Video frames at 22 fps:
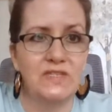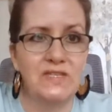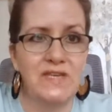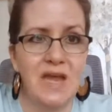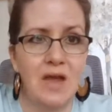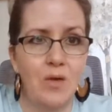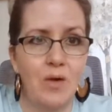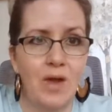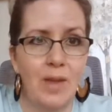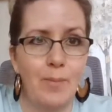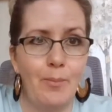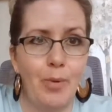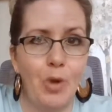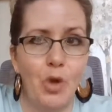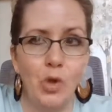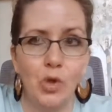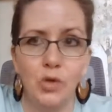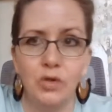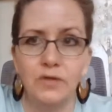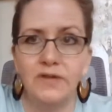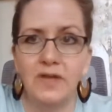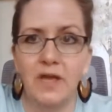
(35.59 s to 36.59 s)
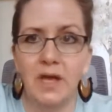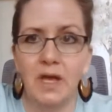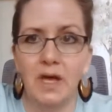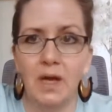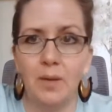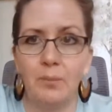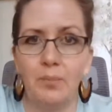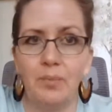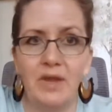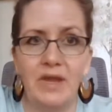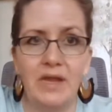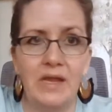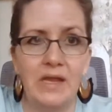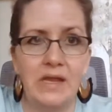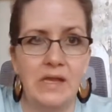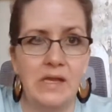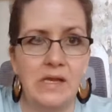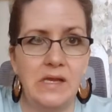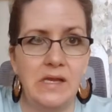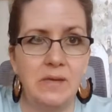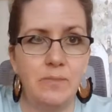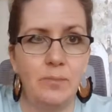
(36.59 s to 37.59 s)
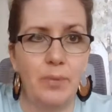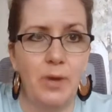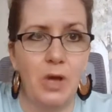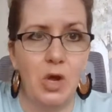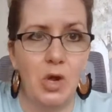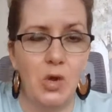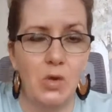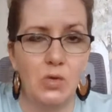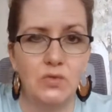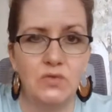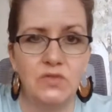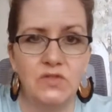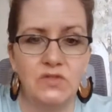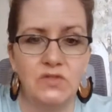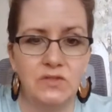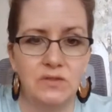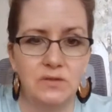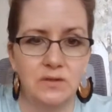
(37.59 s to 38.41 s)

Now I pulled up a post.